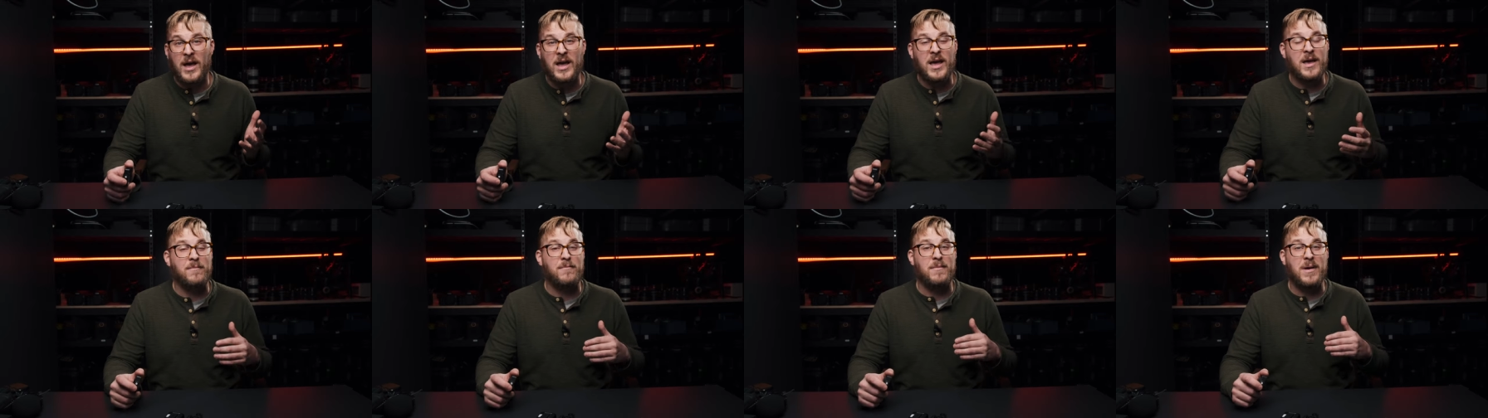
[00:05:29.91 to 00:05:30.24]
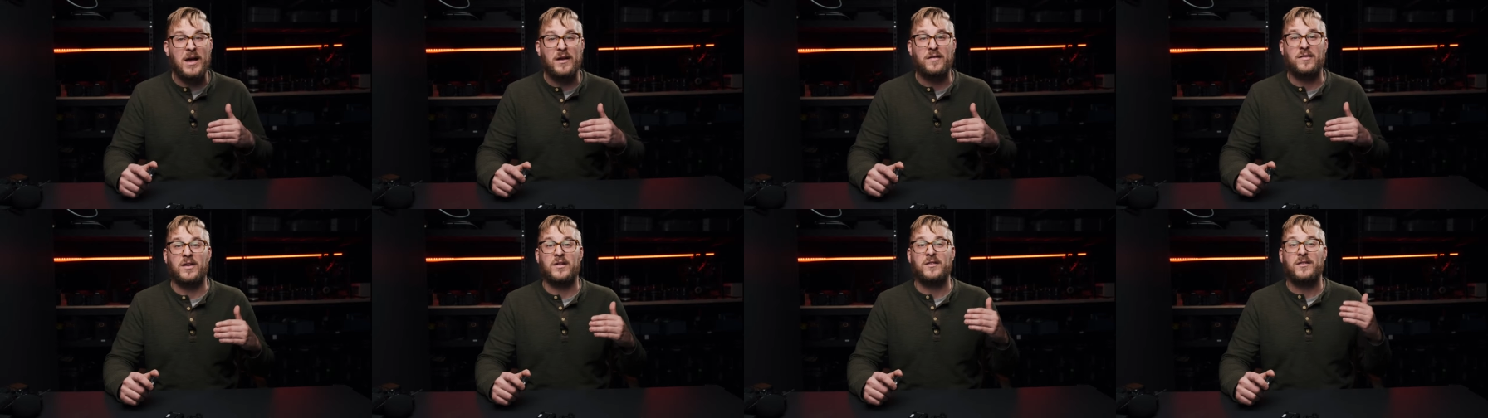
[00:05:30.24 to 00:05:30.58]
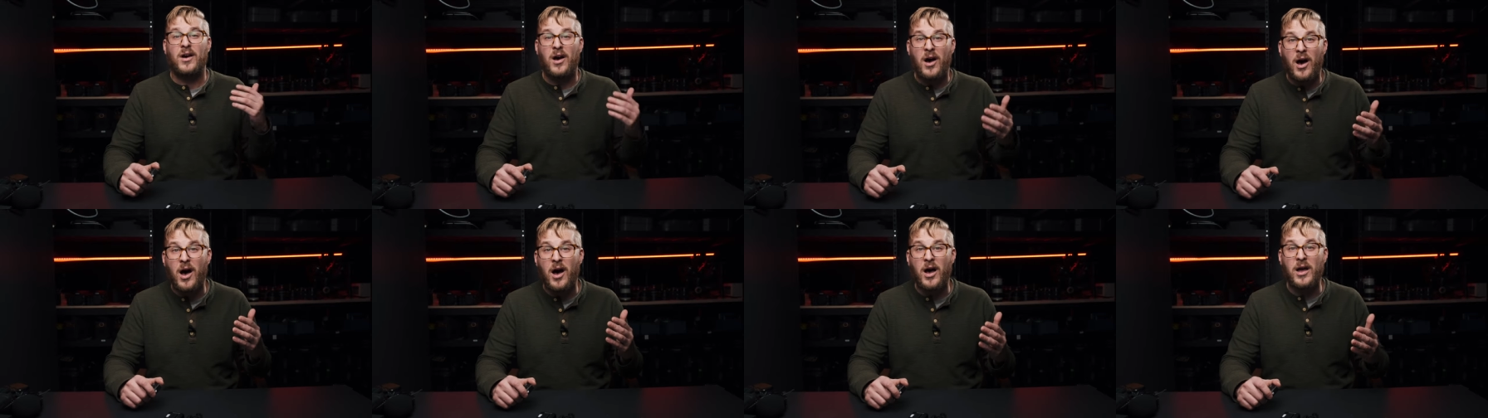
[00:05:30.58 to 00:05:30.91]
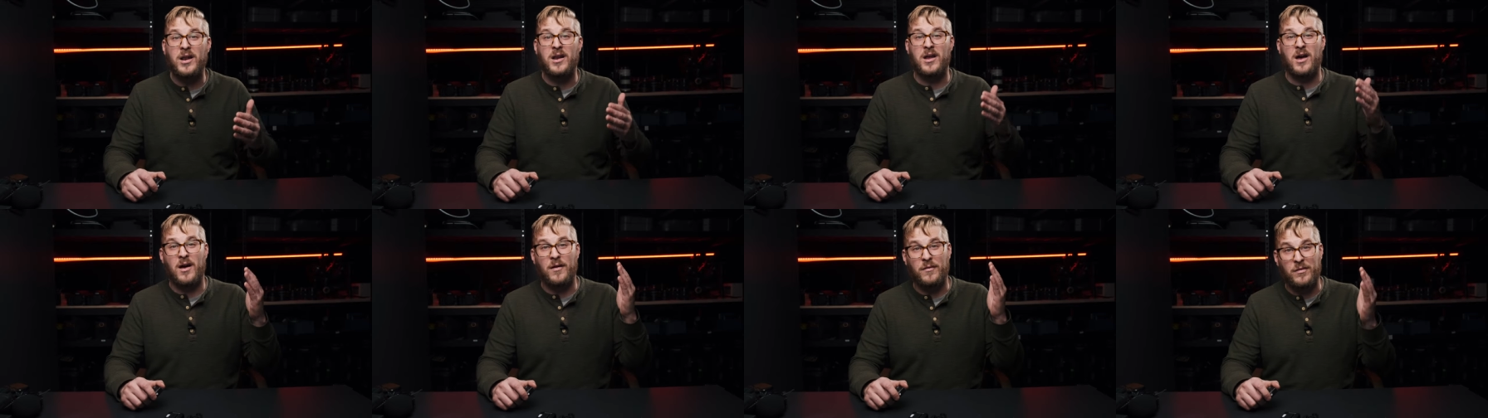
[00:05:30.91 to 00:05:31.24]
It makes a
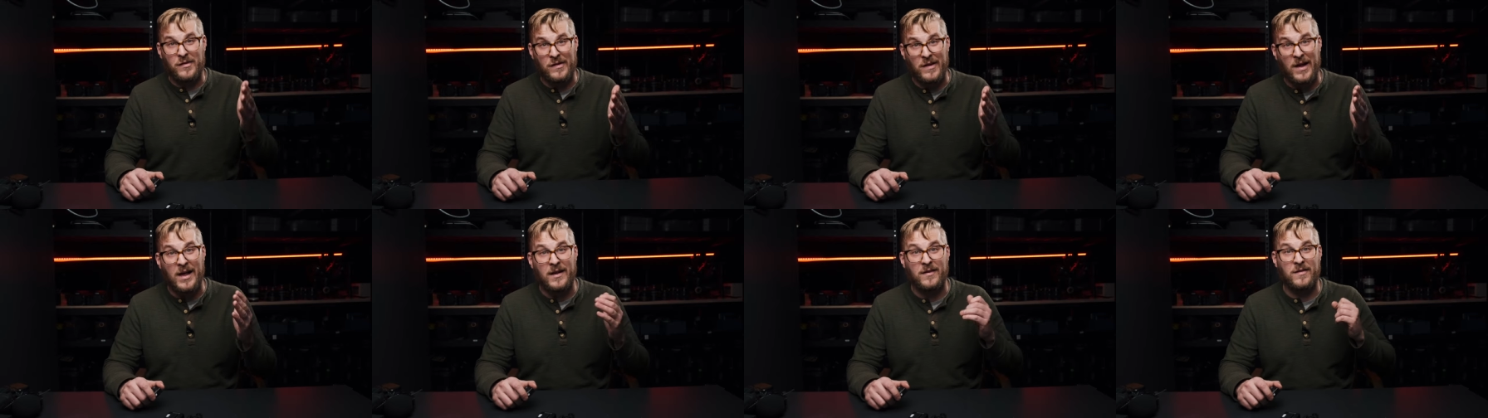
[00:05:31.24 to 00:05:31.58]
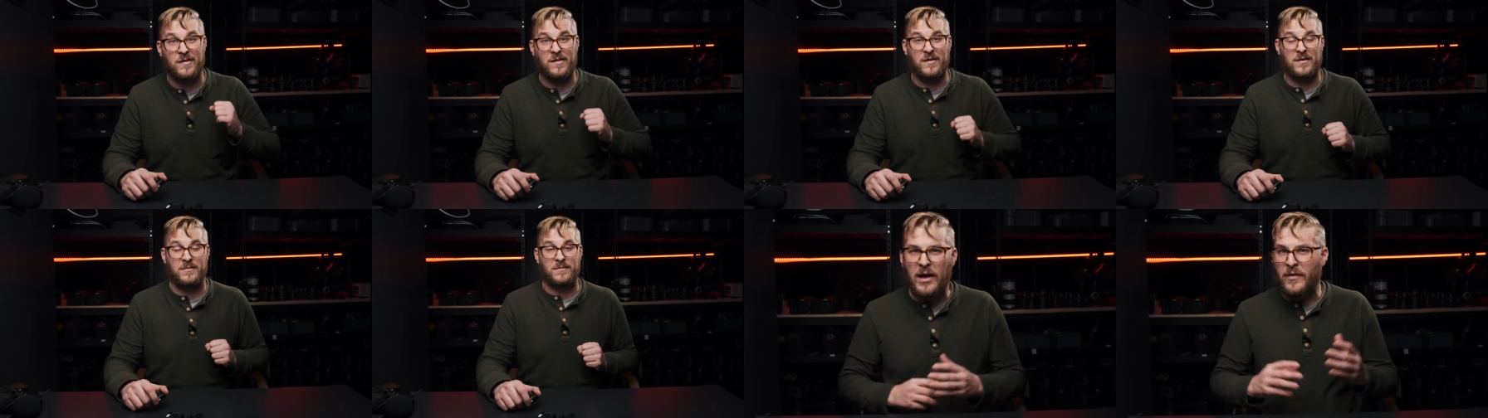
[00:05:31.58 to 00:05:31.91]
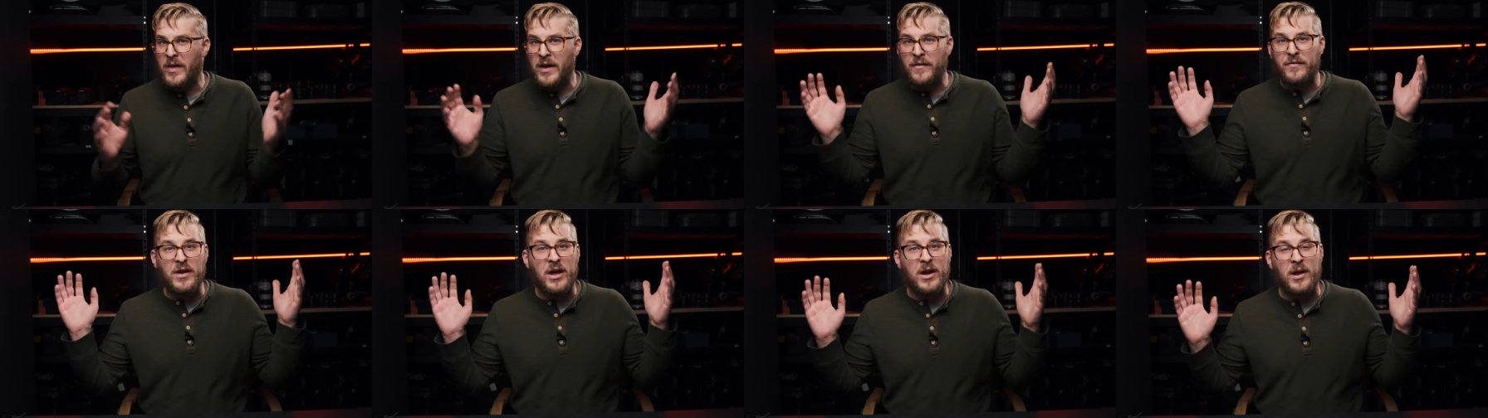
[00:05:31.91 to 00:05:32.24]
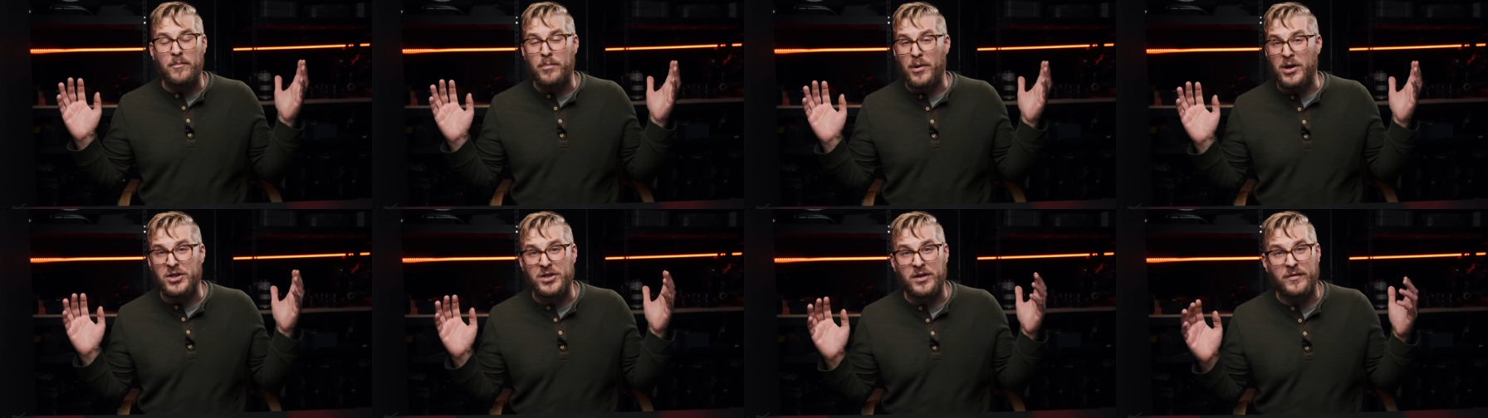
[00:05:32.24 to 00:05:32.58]
ton of sense. Now, they've done a
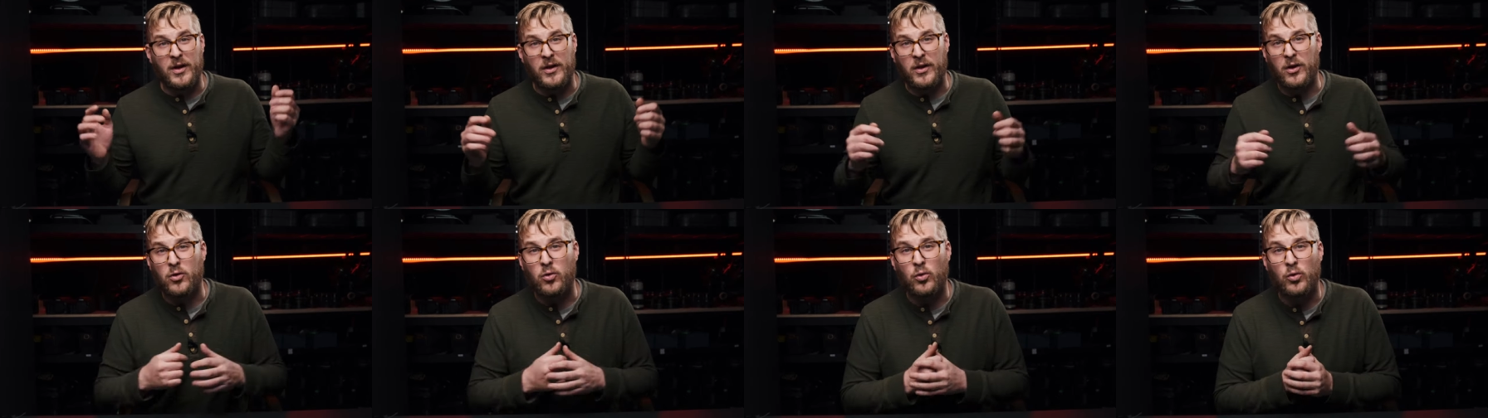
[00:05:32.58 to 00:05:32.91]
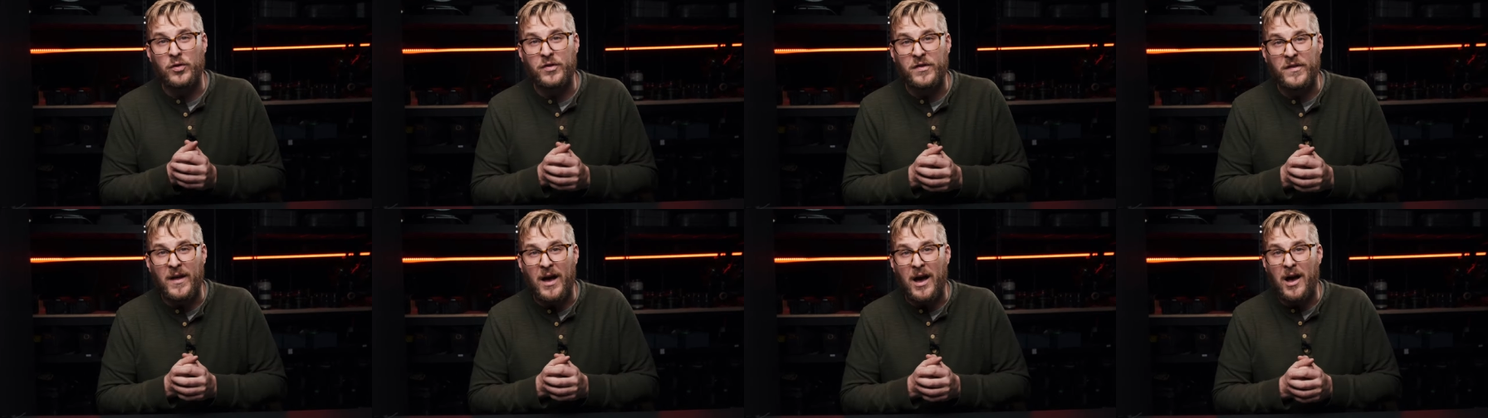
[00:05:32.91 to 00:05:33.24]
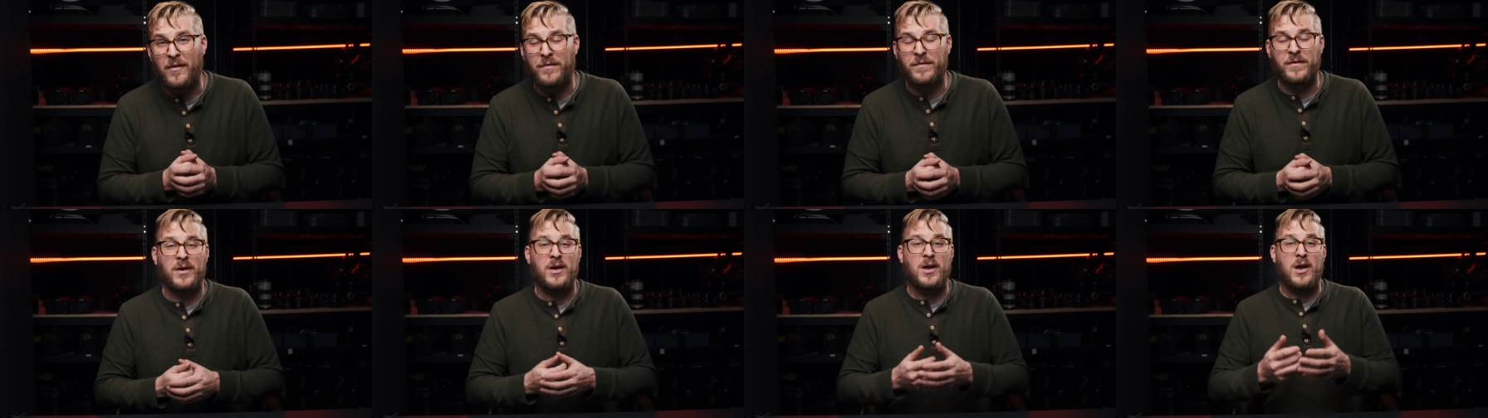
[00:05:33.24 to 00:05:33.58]
bunch of other cool stuff.